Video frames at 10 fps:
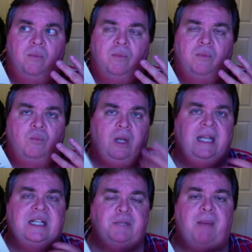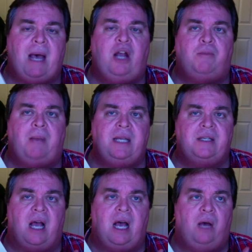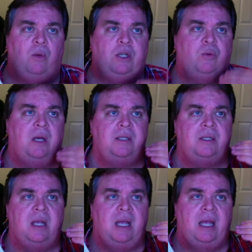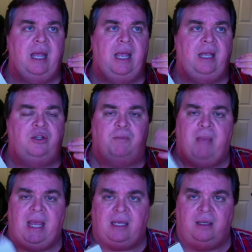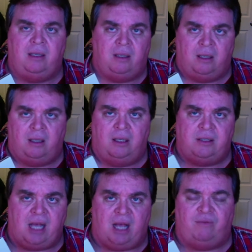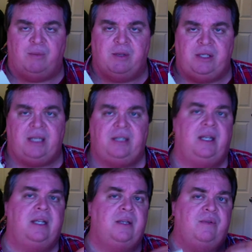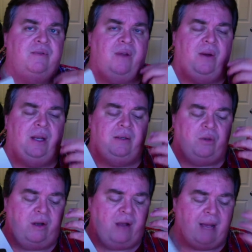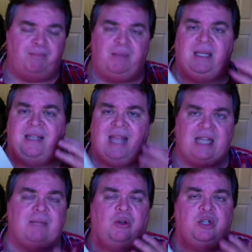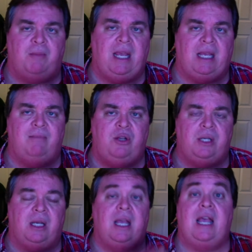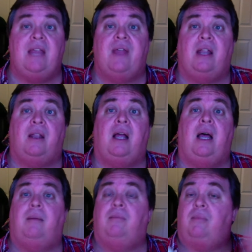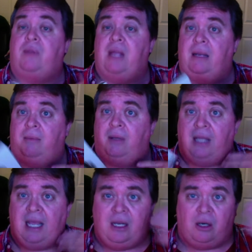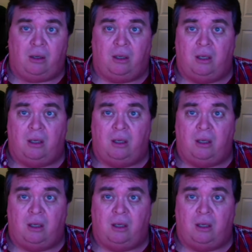really inspired by ska, which was a Jamaican sound from the 60s. It was very sort of upbeat, danceable Jamaican music that um, that later